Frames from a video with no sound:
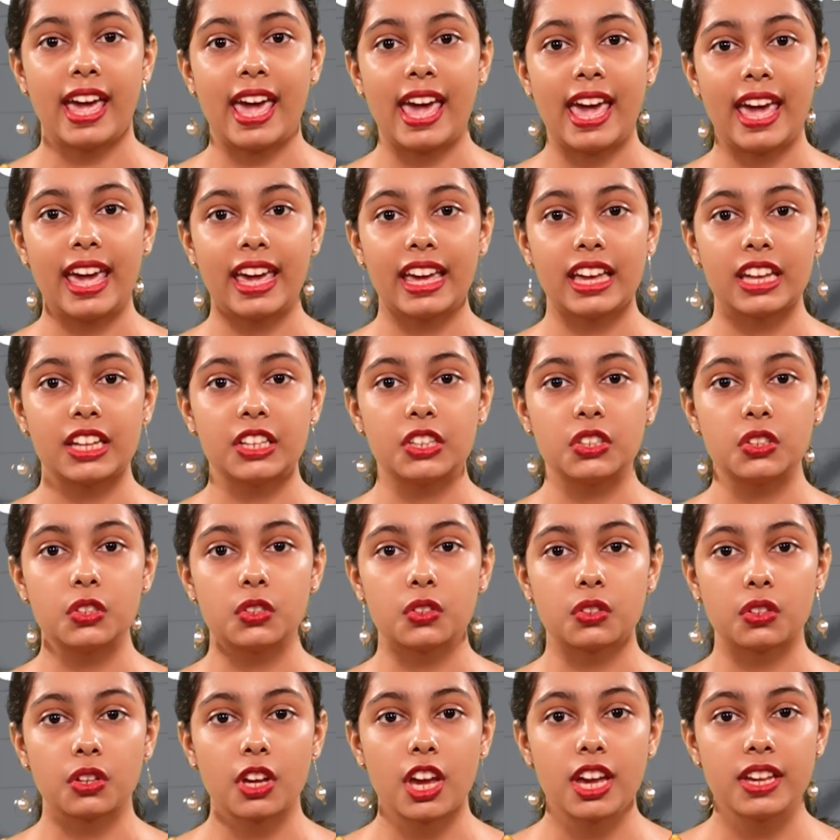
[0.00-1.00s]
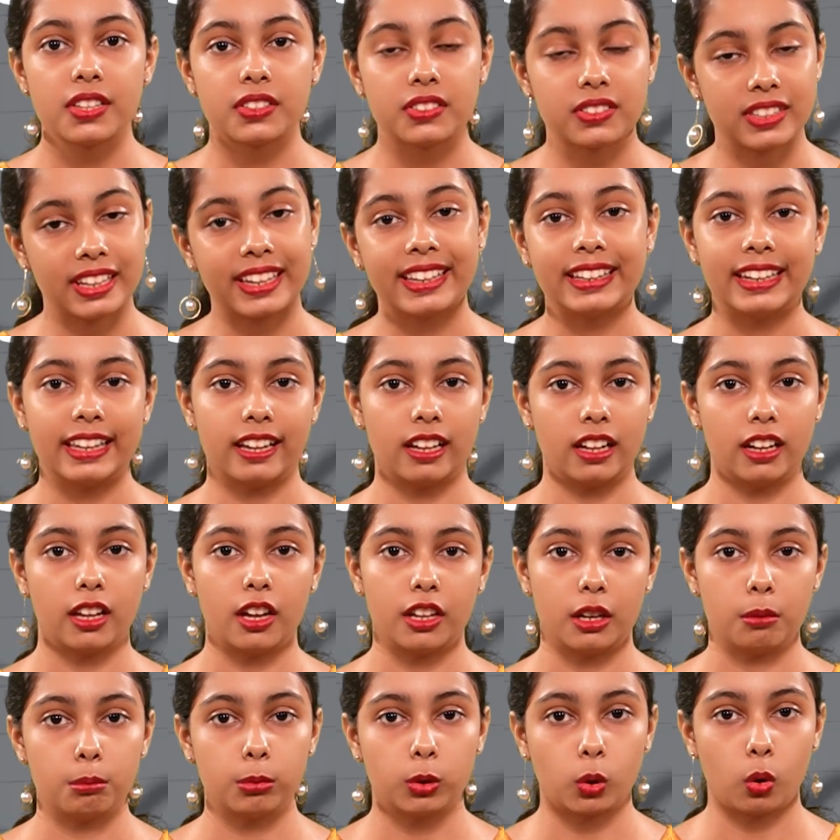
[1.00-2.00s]
and cyclical
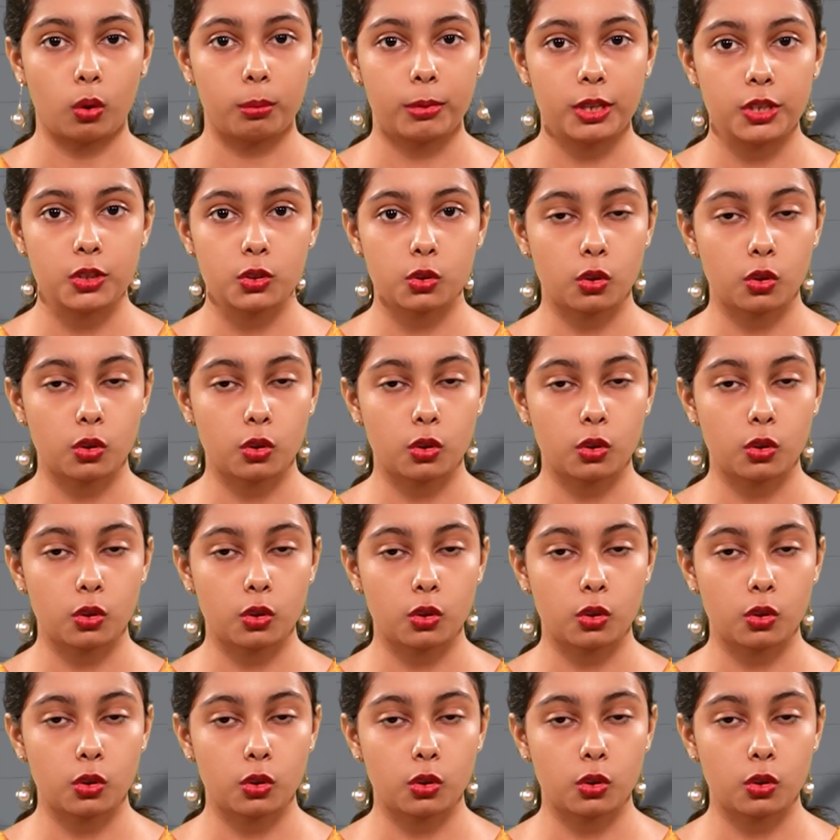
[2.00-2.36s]
unemployment.